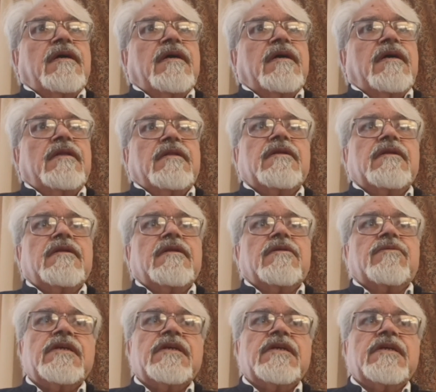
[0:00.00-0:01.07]
and other
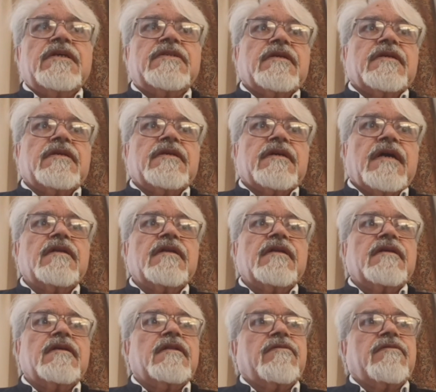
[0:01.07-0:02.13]
colleagues,
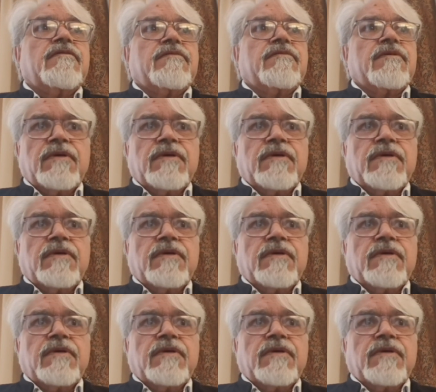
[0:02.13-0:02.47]
and they have